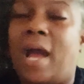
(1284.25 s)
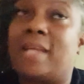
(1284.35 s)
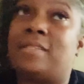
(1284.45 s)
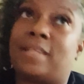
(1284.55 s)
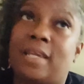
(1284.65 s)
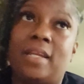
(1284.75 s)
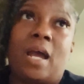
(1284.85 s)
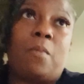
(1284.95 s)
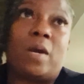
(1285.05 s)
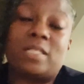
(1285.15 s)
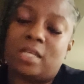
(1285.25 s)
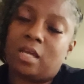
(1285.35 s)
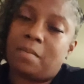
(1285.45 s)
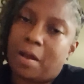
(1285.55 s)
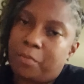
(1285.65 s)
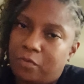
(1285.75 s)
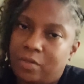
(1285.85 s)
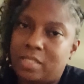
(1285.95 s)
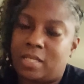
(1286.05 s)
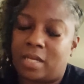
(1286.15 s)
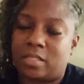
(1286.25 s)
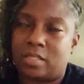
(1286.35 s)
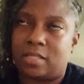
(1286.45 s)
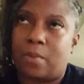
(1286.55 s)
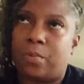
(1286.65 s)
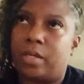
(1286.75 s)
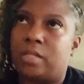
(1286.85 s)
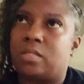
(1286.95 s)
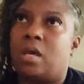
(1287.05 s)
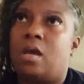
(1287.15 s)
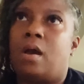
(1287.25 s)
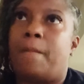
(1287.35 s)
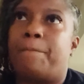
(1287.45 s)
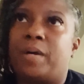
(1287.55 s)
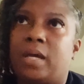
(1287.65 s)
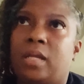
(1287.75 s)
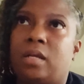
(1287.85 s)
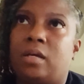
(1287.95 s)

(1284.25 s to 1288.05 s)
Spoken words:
I was thinking about moving to Texas. But